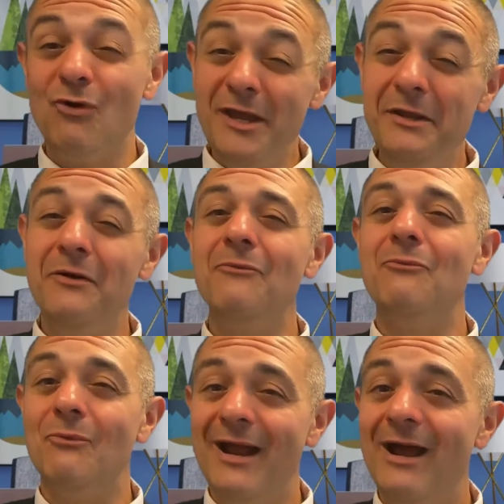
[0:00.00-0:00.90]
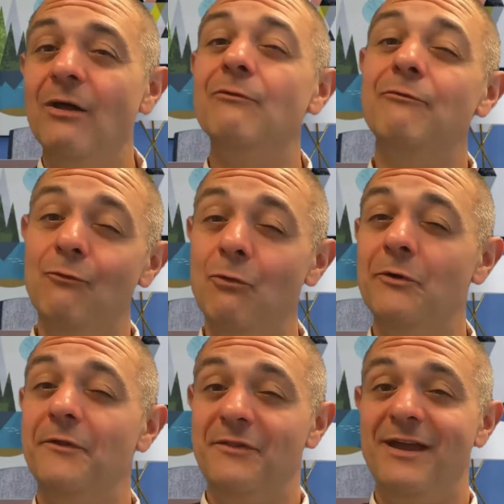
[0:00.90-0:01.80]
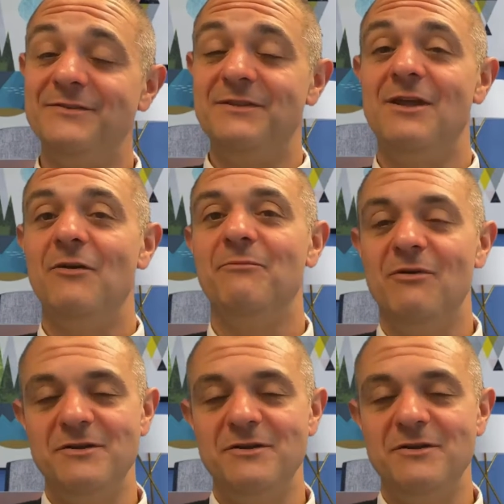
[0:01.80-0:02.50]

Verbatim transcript: right around $400,000